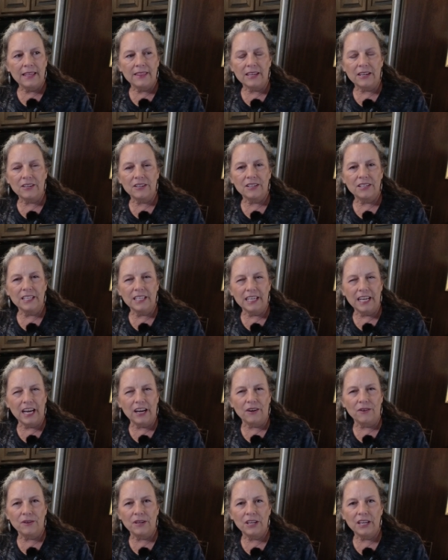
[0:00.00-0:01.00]

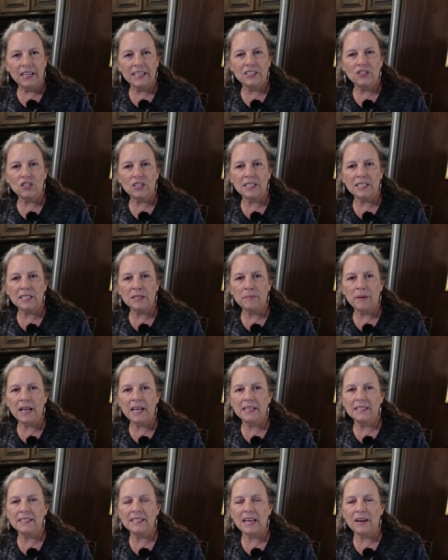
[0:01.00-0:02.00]
It just
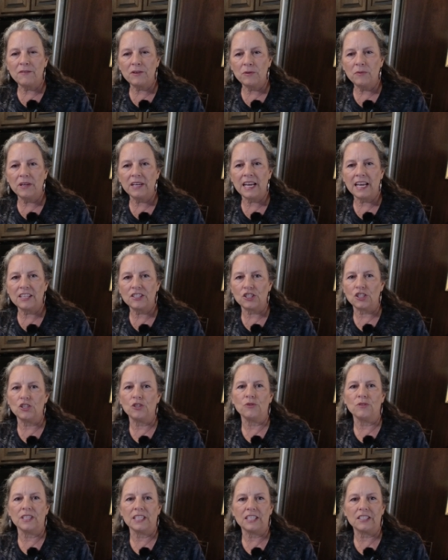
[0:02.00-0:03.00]
depends. Everyone has a
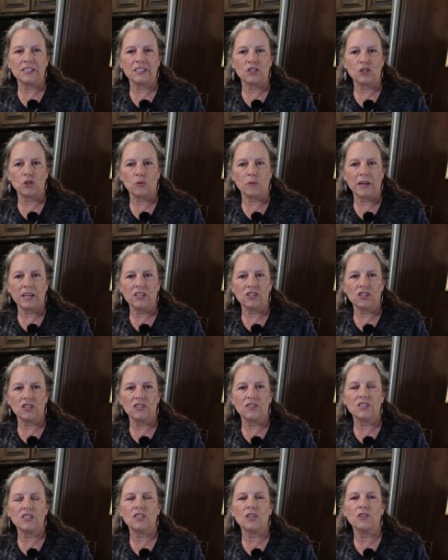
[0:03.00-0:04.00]
unique
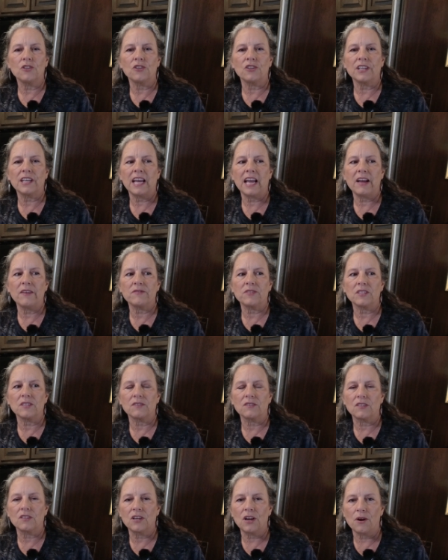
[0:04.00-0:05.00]
situation. So you're going to have
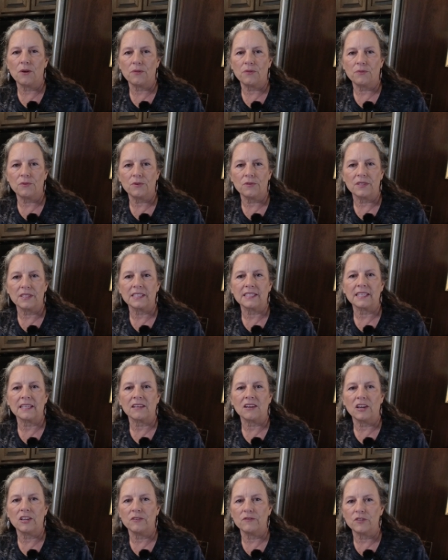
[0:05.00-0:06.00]
to go through this
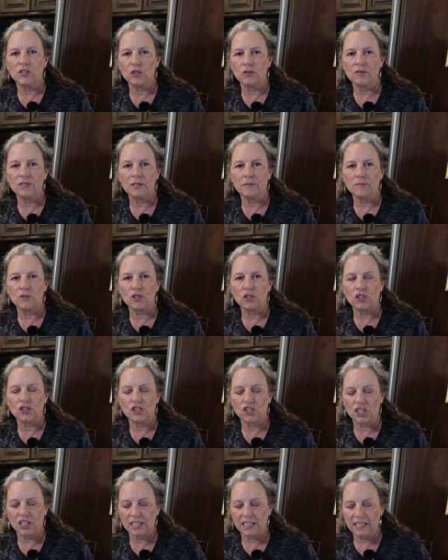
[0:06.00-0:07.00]
and kind of do some
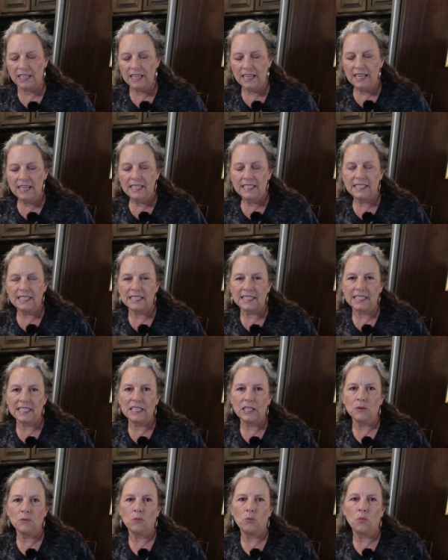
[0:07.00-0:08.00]
searching to
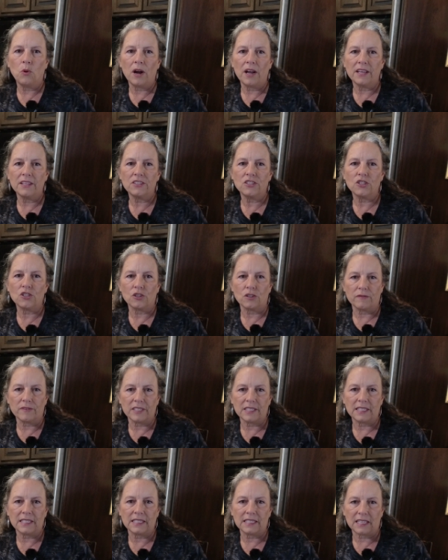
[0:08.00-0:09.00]
see what
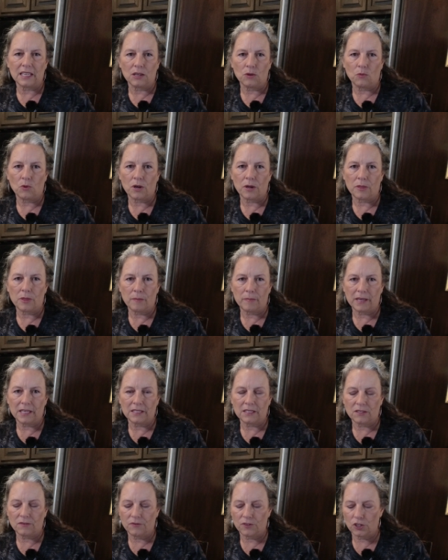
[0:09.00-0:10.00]
service is going to work the
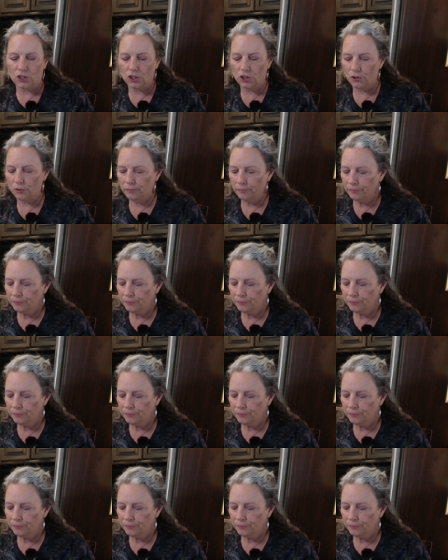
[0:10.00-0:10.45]
best for you.